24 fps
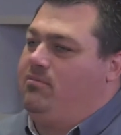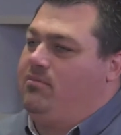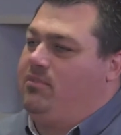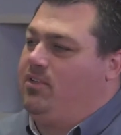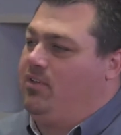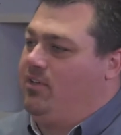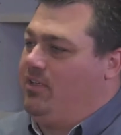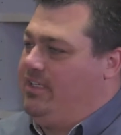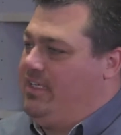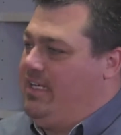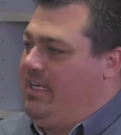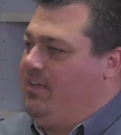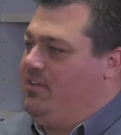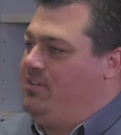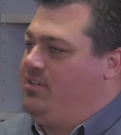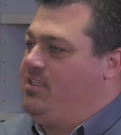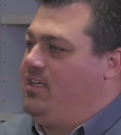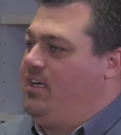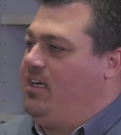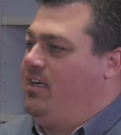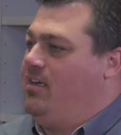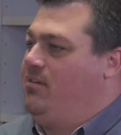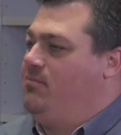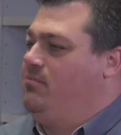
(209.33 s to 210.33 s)
during
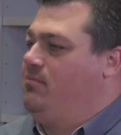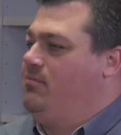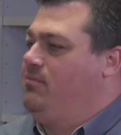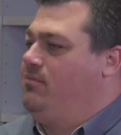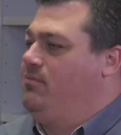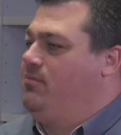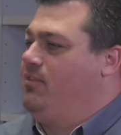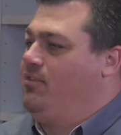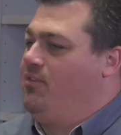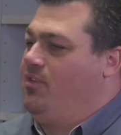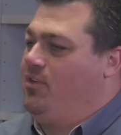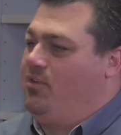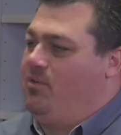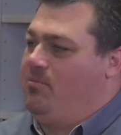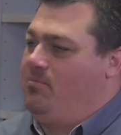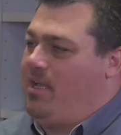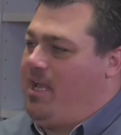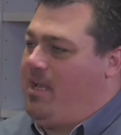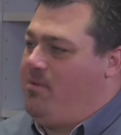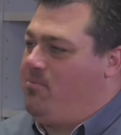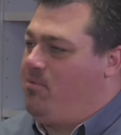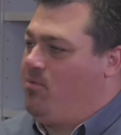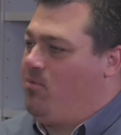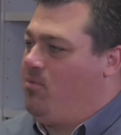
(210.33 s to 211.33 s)
downtime, reviewing
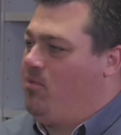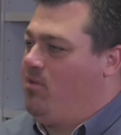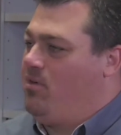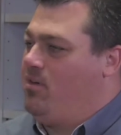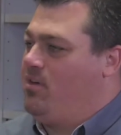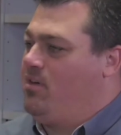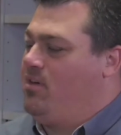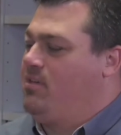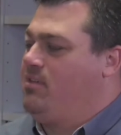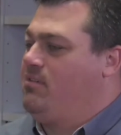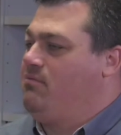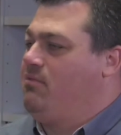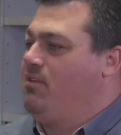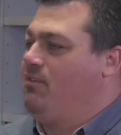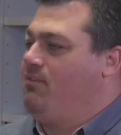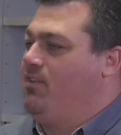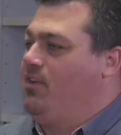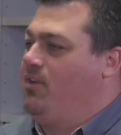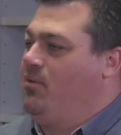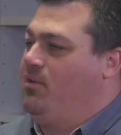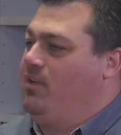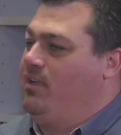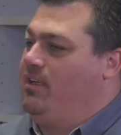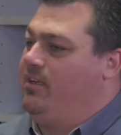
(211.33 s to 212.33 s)
paperwork,
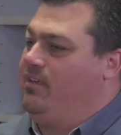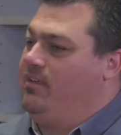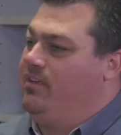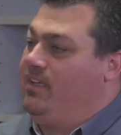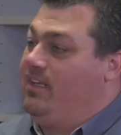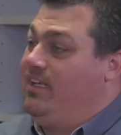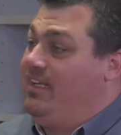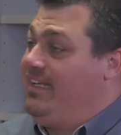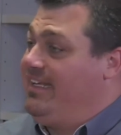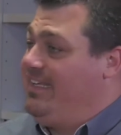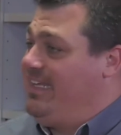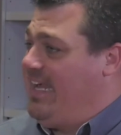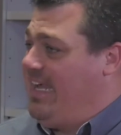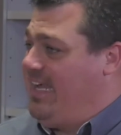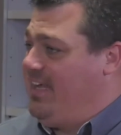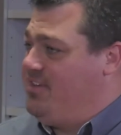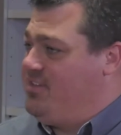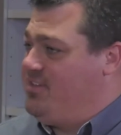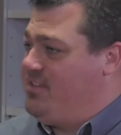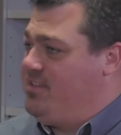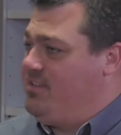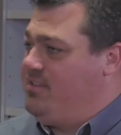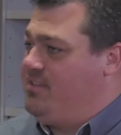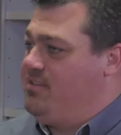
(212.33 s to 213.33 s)
reviewing
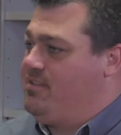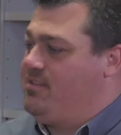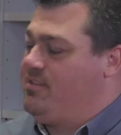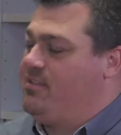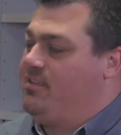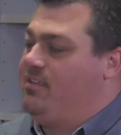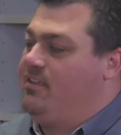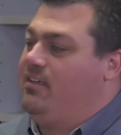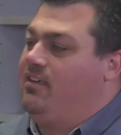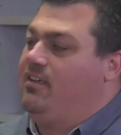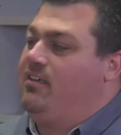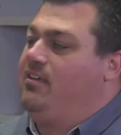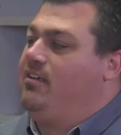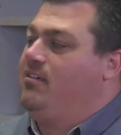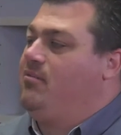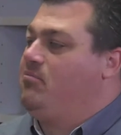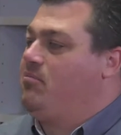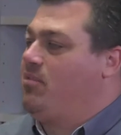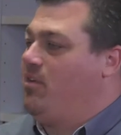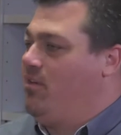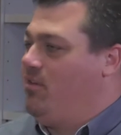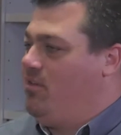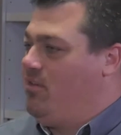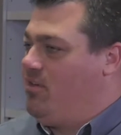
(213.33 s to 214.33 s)
cases,
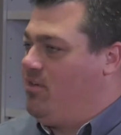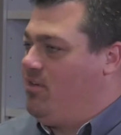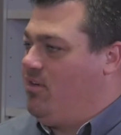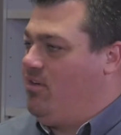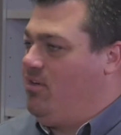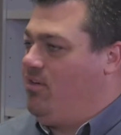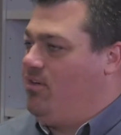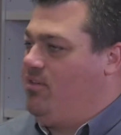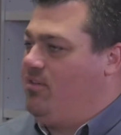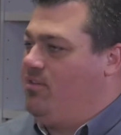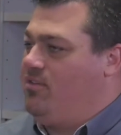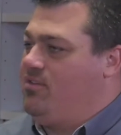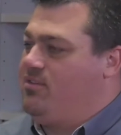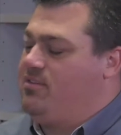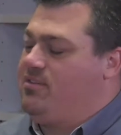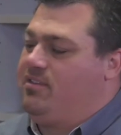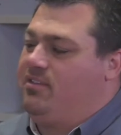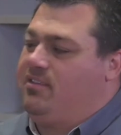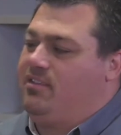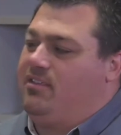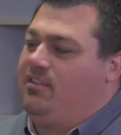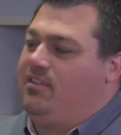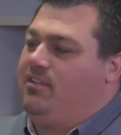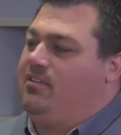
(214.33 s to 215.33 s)
protocols,
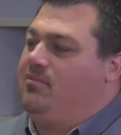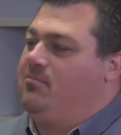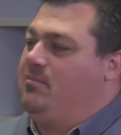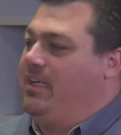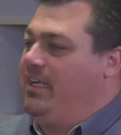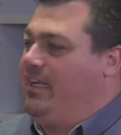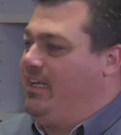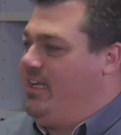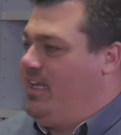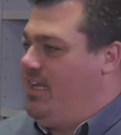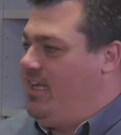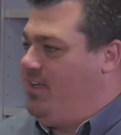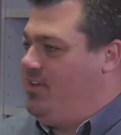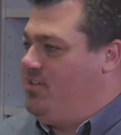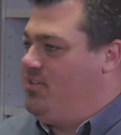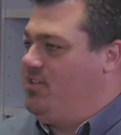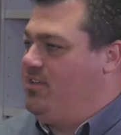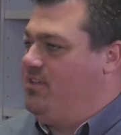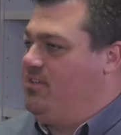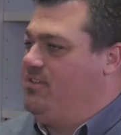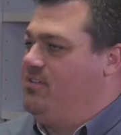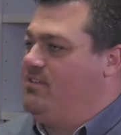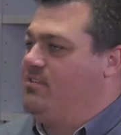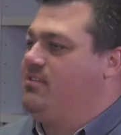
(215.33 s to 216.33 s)

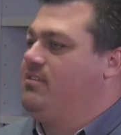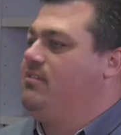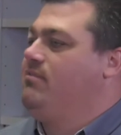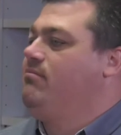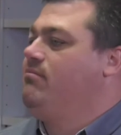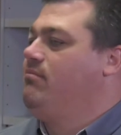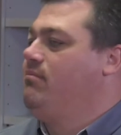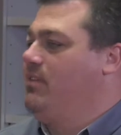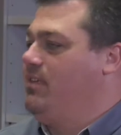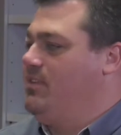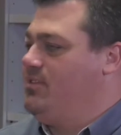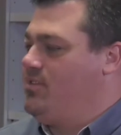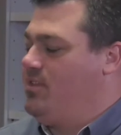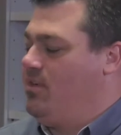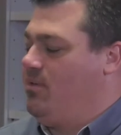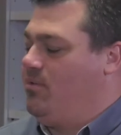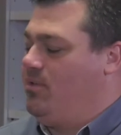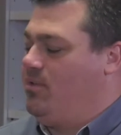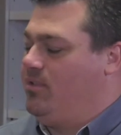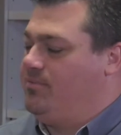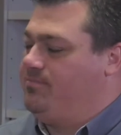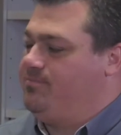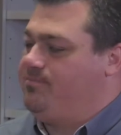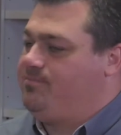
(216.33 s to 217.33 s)
medications, and so
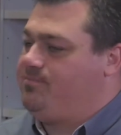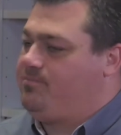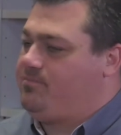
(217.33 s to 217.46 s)
on.